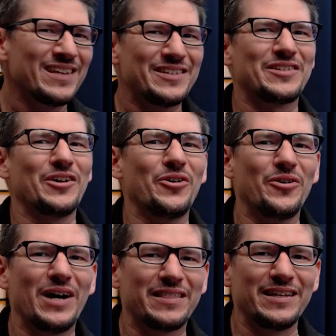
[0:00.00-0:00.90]
So
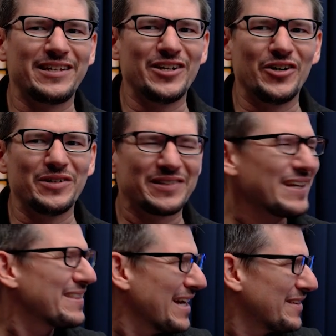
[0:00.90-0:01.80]
I think, it's
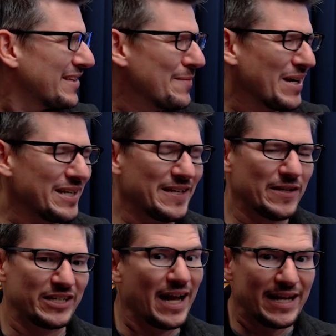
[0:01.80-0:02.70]
like that same idea
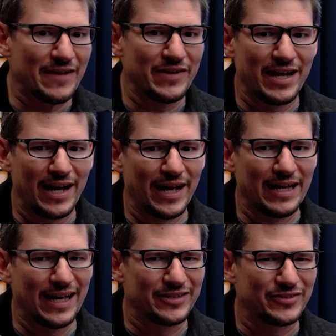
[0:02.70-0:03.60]
that got to have AI.
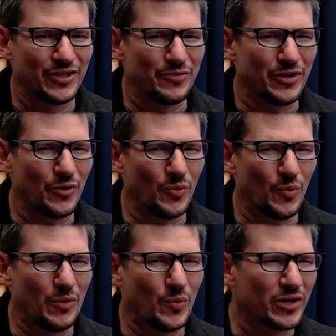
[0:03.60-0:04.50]
I don't know
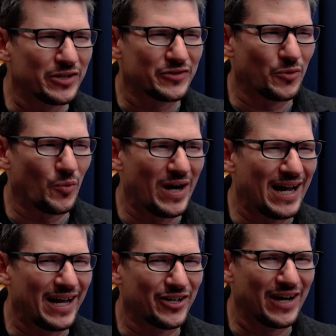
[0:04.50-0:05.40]
what works or
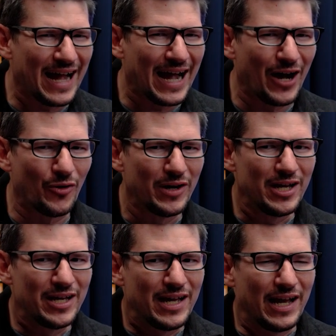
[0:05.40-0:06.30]
why or how.
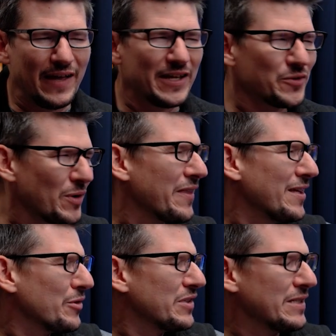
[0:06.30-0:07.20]
And that's why I
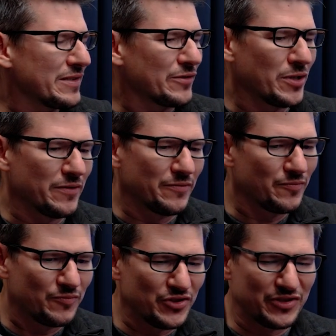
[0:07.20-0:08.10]
think we're seeing this sort of
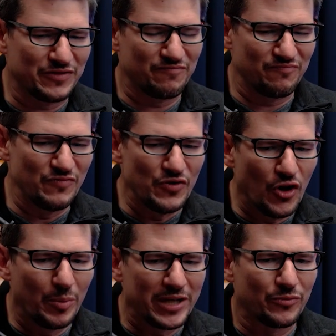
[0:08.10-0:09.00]
just
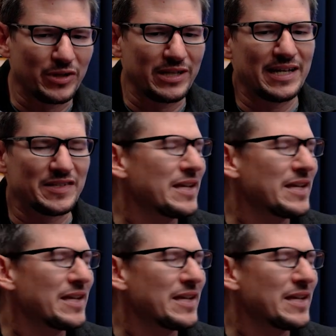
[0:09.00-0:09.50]
nobody really has